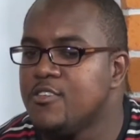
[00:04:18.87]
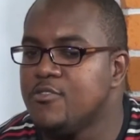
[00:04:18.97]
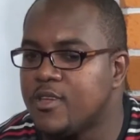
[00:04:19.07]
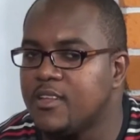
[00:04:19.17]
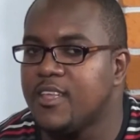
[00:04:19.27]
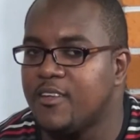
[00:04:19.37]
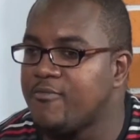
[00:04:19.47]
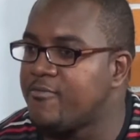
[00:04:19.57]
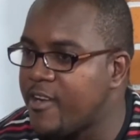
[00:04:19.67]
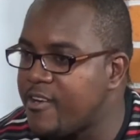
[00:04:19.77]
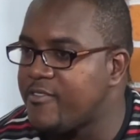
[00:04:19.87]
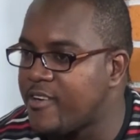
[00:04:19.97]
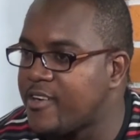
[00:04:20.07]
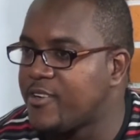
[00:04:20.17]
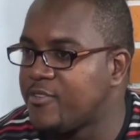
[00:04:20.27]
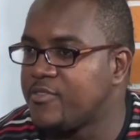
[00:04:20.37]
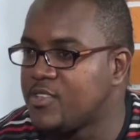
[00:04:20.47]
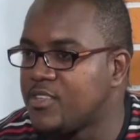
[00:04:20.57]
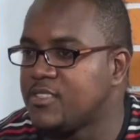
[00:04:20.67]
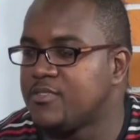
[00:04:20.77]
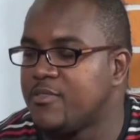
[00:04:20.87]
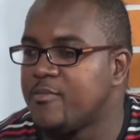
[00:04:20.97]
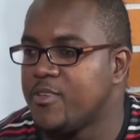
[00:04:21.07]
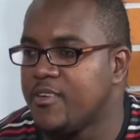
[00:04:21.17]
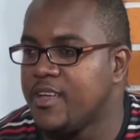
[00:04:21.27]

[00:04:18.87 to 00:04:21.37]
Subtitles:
you can get very, very good results from your